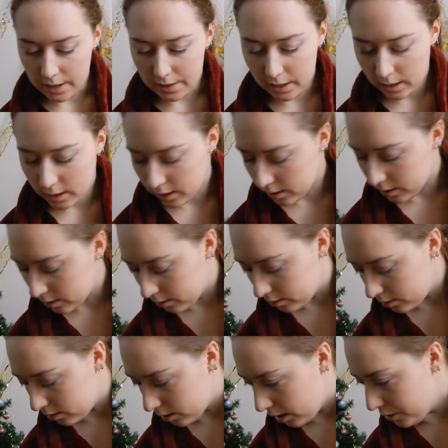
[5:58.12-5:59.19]
I think
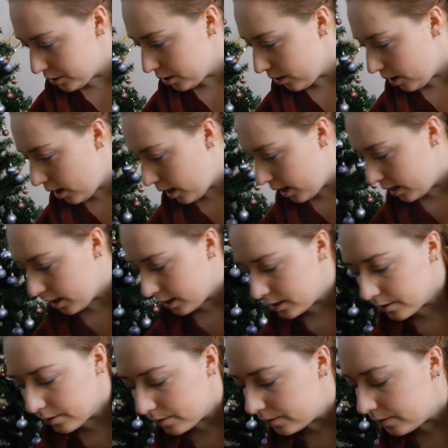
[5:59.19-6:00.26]
I'll do
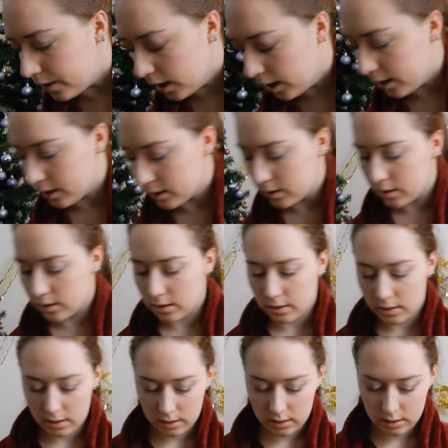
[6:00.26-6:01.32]
highlighter
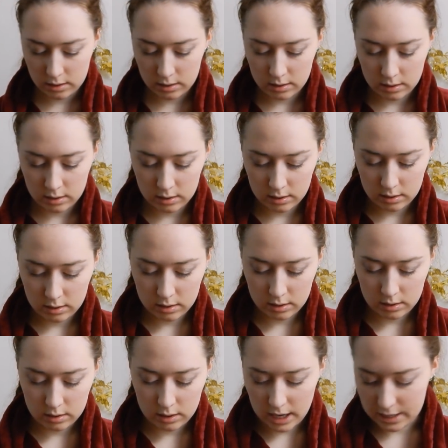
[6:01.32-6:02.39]
first.
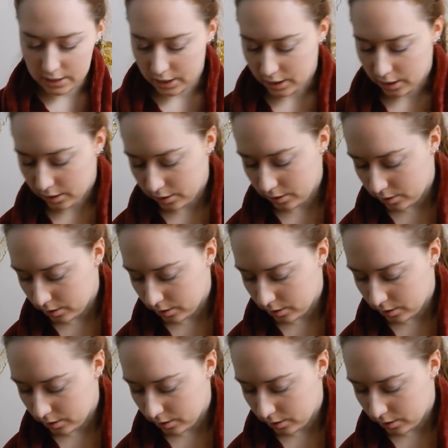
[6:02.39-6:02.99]
Actually no, I'll